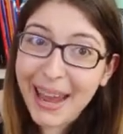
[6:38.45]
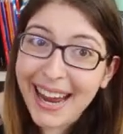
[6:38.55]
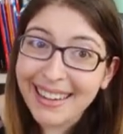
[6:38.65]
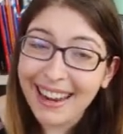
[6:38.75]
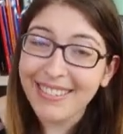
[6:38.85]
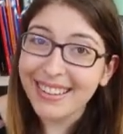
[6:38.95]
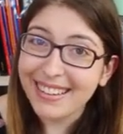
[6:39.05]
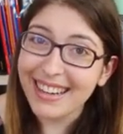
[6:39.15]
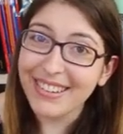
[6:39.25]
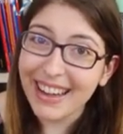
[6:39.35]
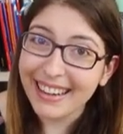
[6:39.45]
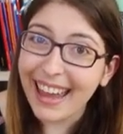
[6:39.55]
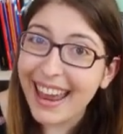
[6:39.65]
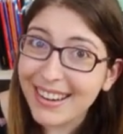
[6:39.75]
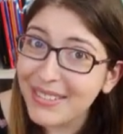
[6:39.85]
and I will see you all
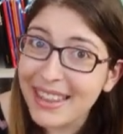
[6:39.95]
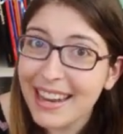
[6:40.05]
again with